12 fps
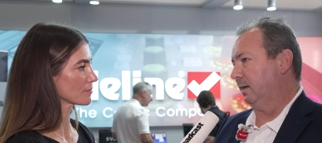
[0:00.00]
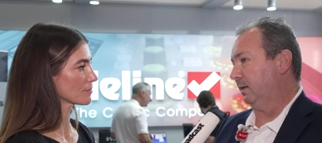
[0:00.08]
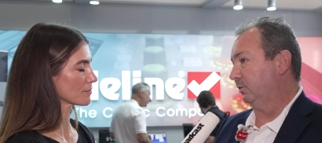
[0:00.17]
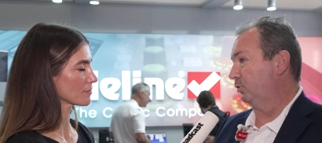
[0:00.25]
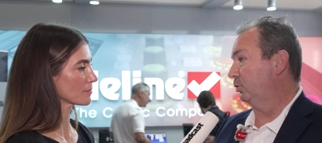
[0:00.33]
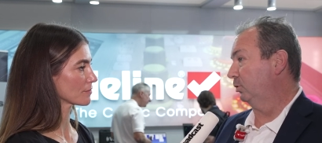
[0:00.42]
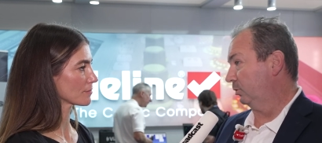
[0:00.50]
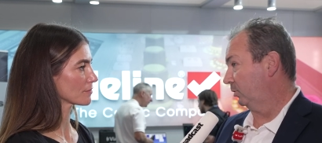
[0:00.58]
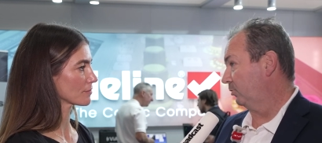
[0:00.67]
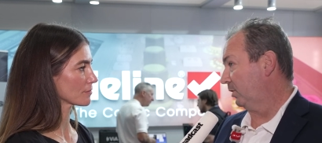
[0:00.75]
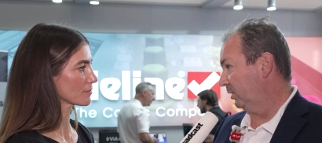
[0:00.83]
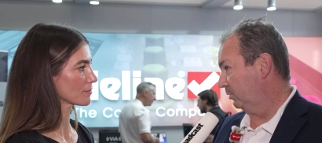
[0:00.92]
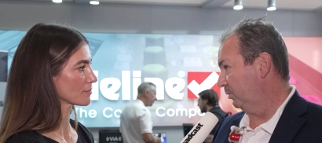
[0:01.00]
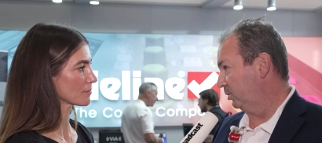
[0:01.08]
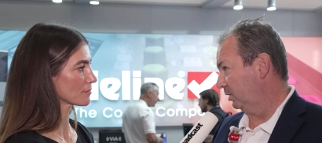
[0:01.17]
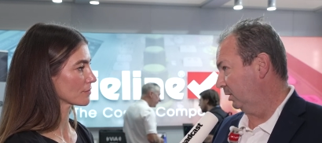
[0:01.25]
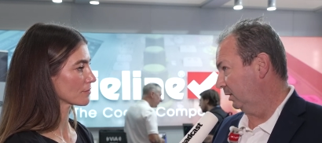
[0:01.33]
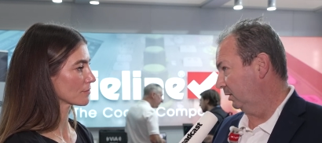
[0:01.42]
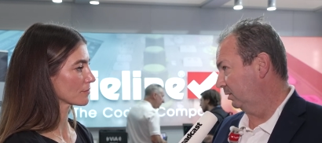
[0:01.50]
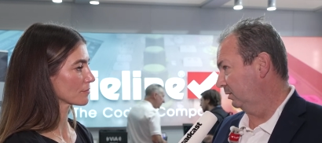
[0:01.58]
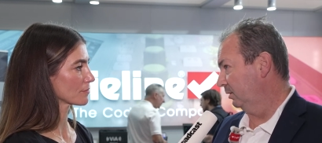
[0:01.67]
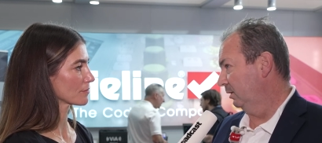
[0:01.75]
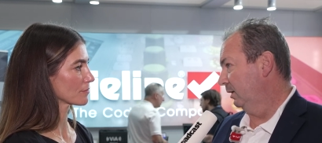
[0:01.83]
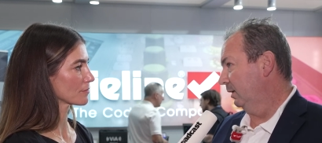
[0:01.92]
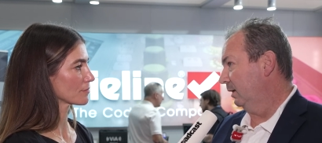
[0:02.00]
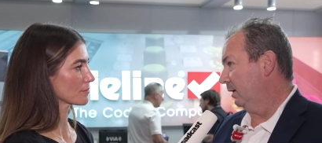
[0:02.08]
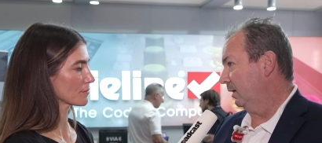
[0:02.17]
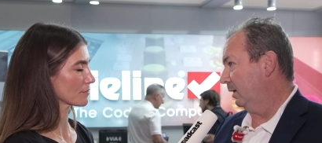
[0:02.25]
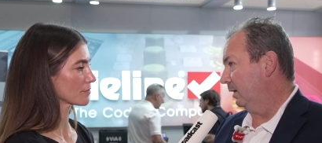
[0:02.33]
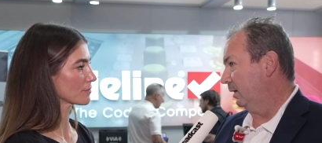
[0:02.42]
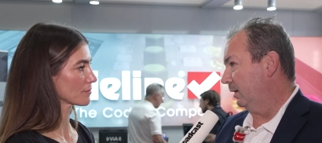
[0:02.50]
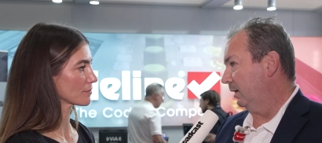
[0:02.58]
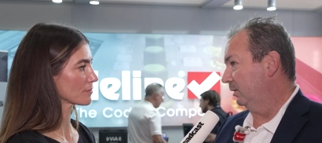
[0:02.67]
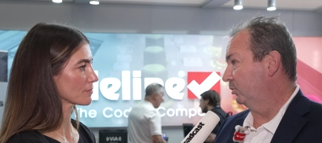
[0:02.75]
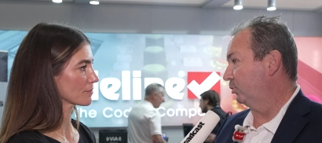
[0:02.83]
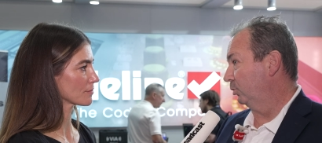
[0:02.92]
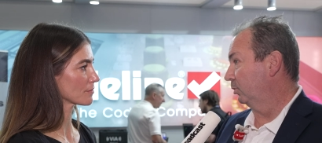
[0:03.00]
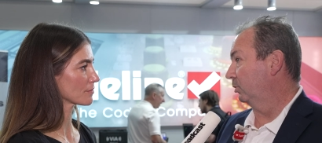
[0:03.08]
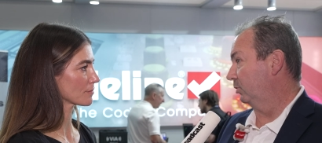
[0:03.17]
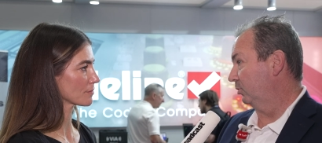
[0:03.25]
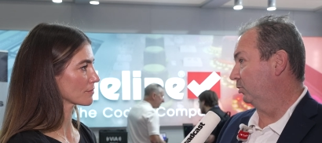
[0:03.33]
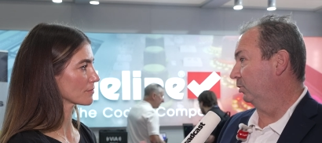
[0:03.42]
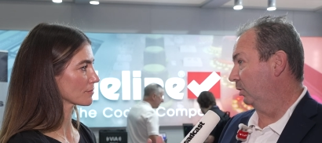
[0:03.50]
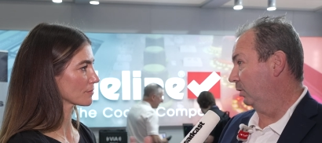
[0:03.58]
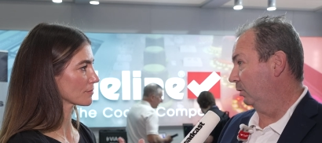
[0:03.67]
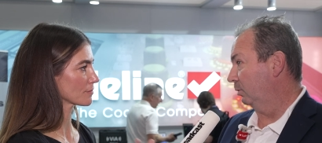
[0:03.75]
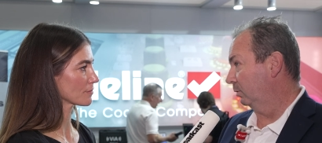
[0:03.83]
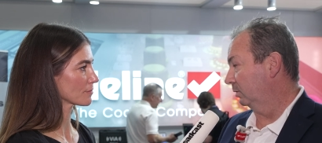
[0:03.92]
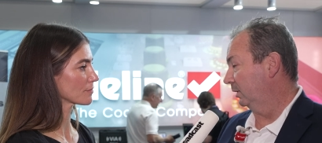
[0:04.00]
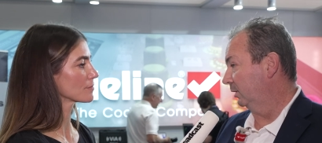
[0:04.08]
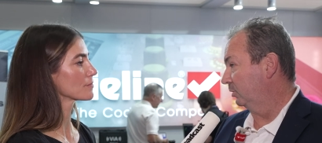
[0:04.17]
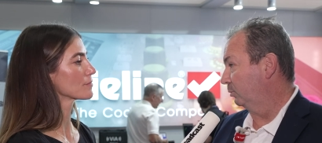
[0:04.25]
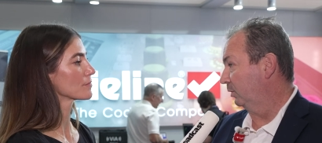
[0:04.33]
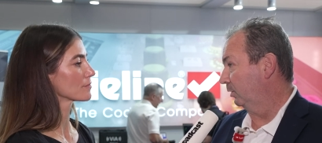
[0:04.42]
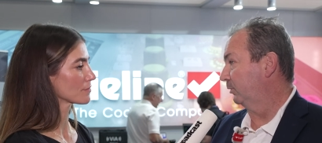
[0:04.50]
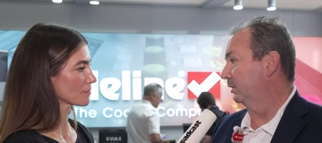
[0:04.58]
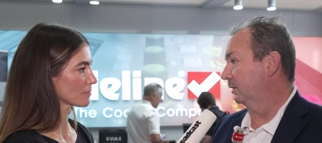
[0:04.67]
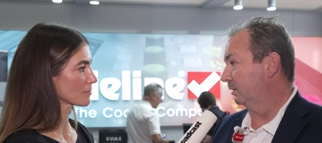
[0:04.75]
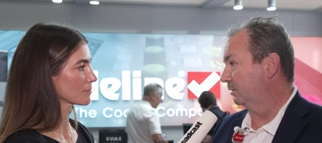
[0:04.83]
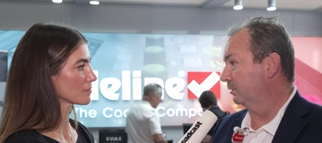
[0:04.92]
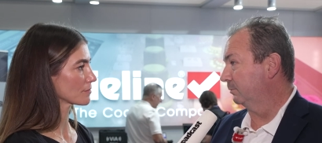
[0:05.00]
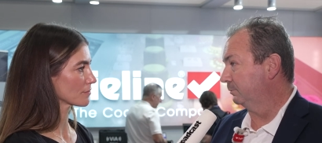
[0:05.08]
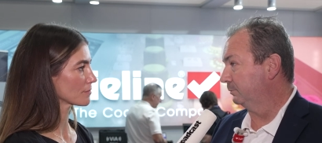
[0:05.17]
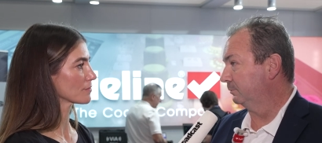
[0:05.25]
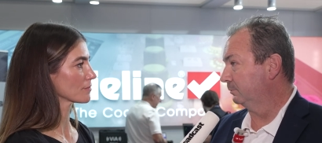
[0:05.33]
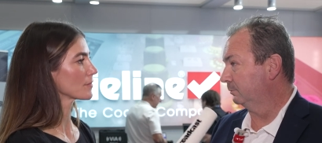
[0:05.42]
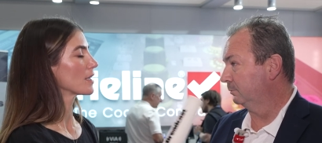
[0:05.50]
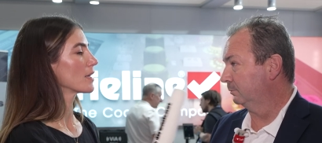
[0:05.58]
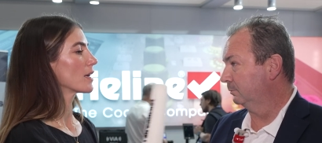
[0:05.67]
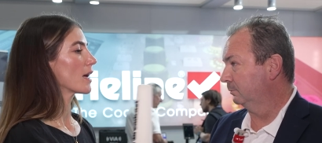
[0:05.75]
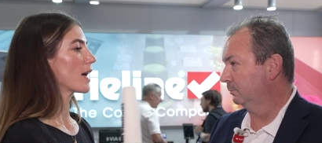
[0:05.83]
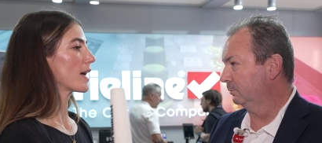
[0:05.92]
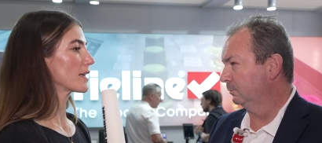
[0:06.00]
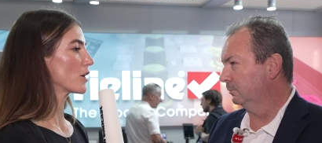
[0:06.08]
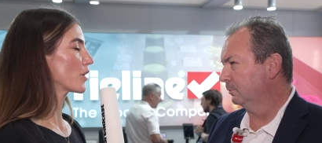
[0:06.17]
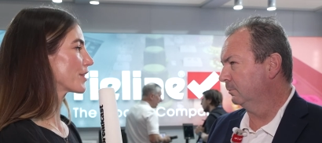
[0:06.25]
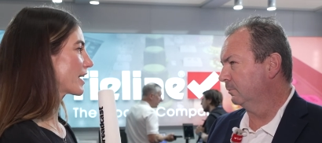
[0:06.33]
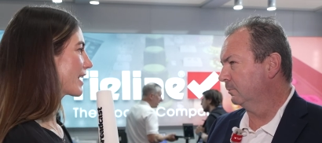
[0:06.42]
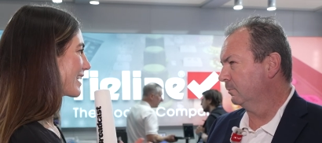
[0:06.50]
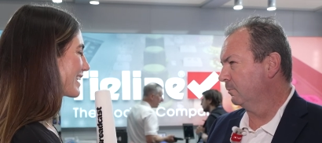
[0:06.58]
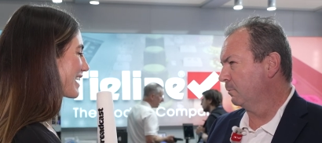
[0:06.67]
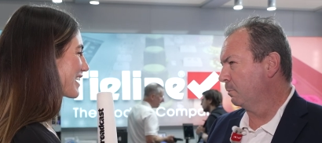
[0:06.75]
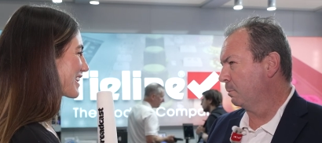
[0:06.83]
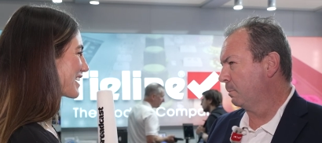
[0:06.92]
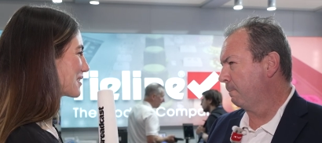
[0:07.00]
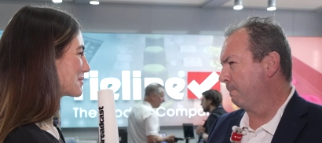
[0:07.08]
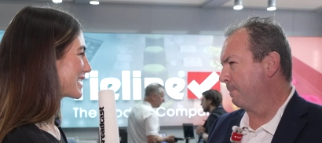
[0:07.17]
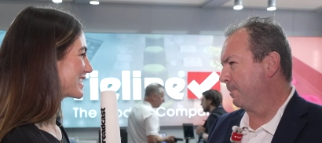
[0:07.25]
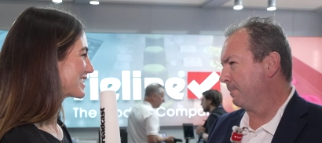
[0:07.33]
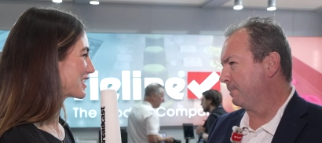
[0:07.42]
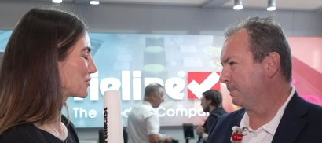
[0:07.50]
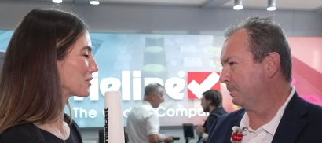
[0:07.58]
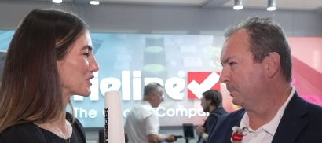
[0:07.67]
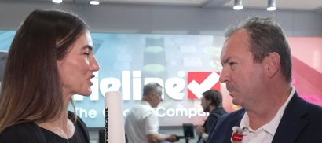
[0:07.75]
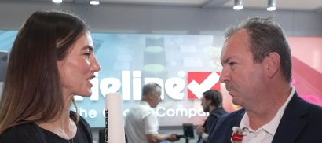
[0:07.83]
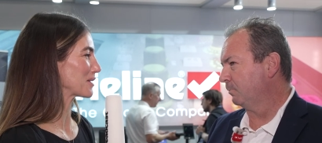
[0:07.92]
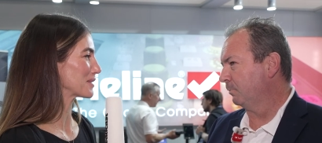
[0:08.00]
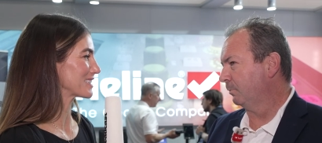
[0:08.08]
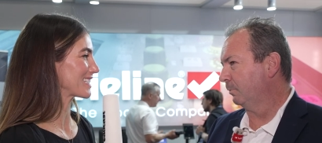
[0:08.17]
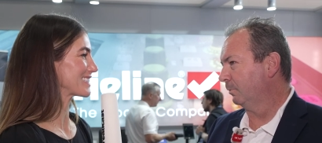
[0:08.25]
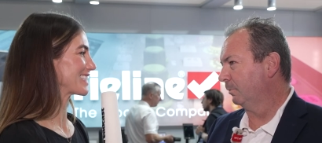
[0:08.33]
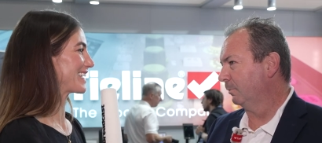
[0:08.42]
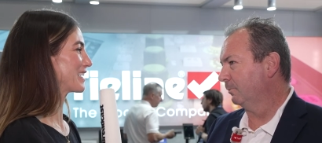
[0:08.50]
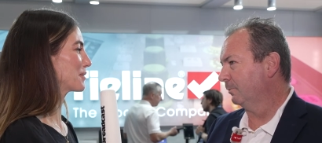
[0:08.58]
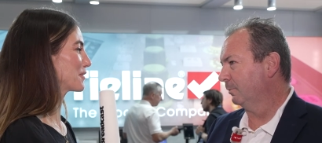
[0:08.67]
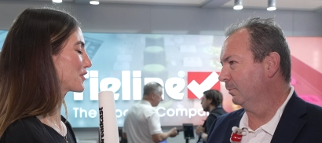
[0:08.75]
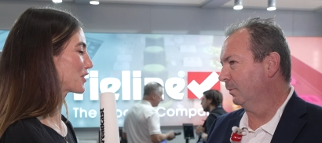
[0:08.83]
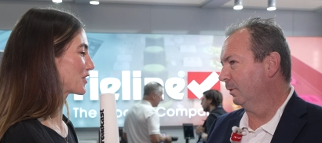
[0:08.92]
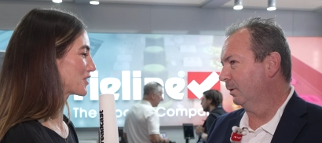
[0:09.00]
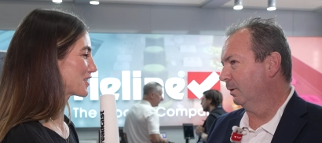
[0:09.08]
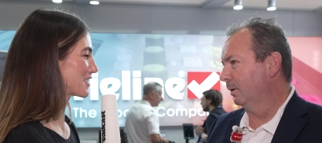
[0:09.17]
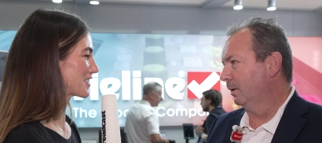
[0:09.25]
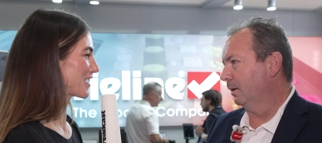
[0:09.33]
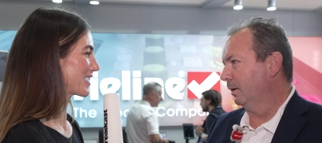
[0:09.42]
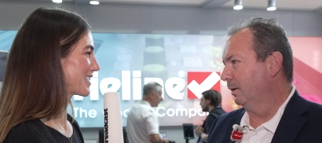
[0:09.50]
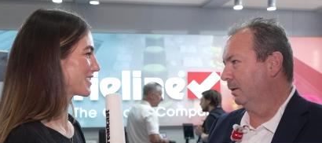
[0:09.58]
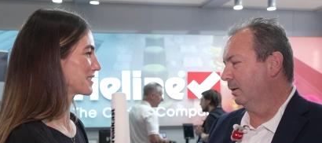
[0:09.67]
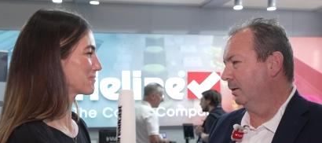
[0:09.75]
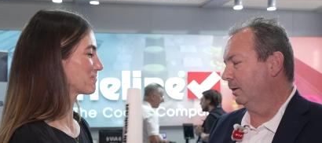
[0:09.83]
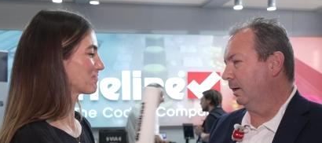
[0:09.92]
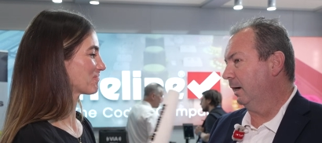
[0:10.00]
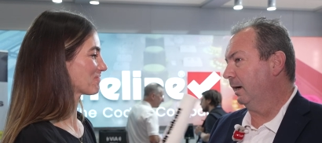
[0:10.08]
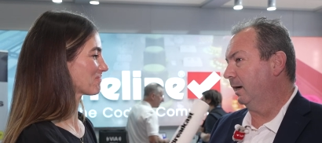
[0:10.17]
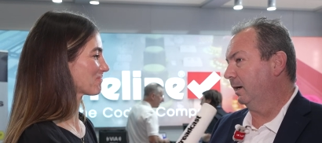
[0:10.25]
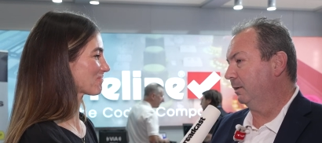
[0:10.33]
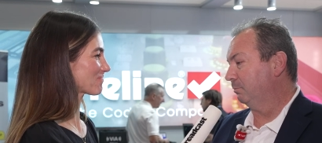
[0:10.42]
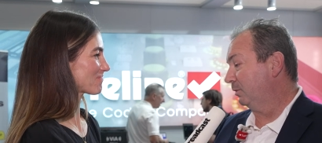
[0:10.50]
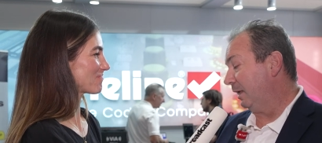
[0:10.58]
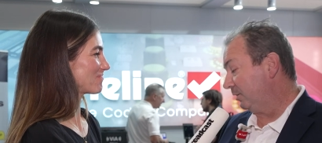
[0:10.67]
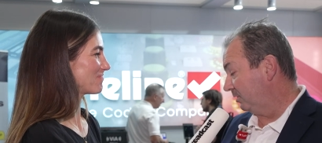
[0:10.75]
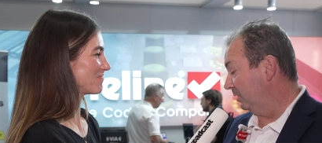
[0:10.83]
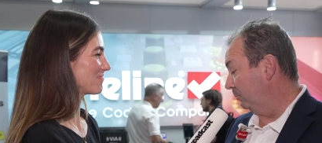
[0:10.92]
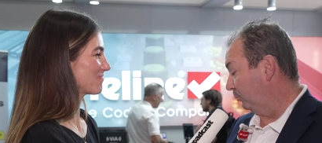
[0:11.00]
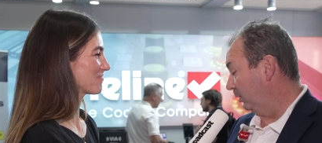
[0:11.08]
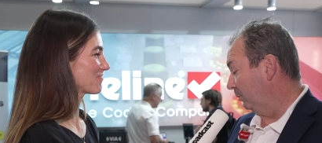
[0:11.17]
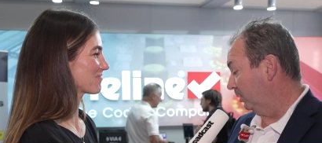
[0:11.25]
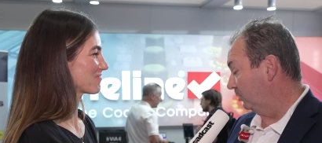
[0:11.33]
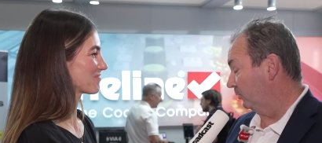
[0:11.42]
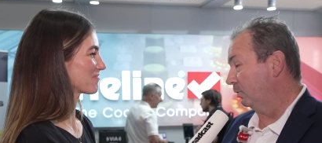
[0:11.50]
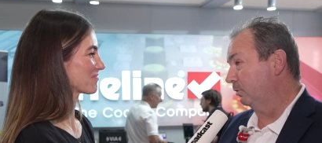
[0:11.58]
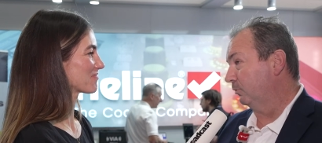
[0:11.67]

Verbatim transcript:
Speaker 1: uh, studio to transmission links, uh, and studio to studio links with affiliates.
Speaker 2: And are there any other updates that you want to share with us here with regards to Tieline?
Speaker 1: Uh, that's it pretty much for,